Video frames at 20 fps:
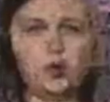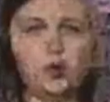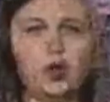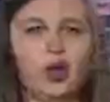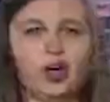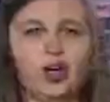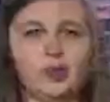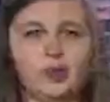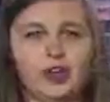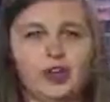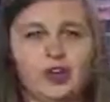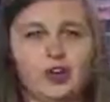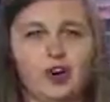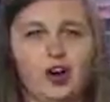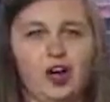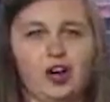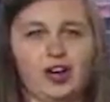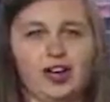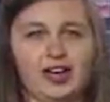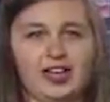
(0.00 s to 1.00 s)
Welcome to
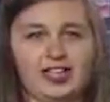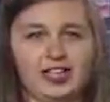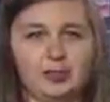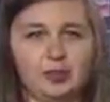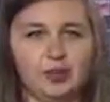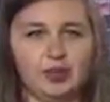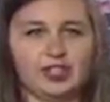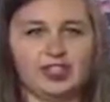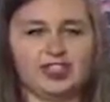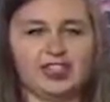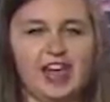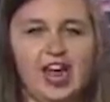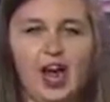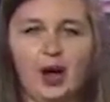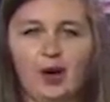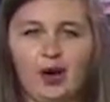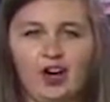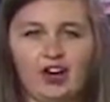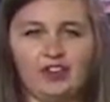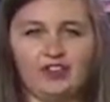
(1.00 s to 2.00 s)
Cronkite Sports
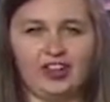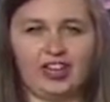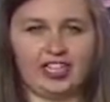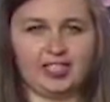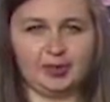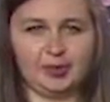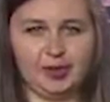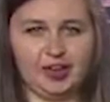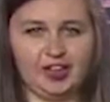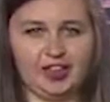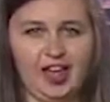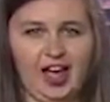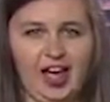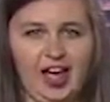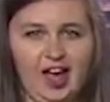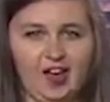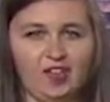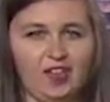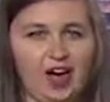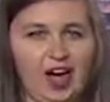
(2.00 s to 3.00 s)
Now on Facebook
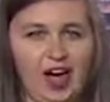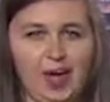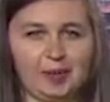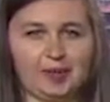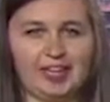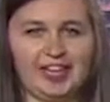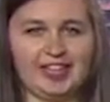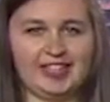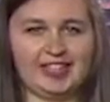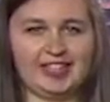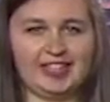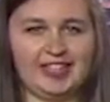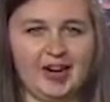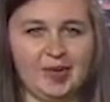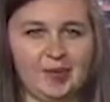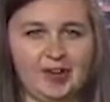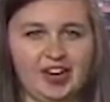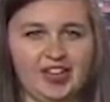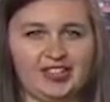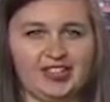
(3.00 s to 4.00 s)
Live. I'm Kaci
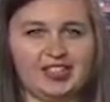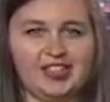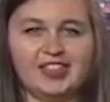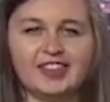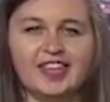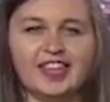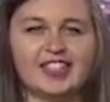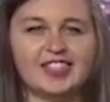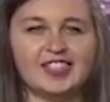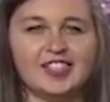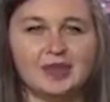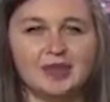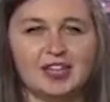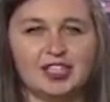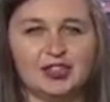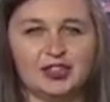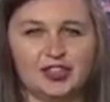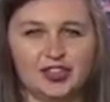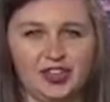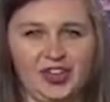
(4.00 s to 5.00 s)
Demarest. Thanks so
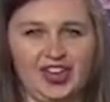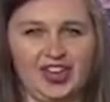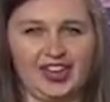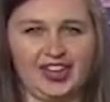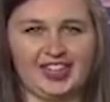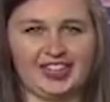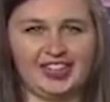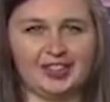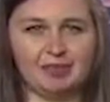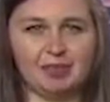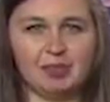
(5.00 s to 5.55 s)
much for joining us.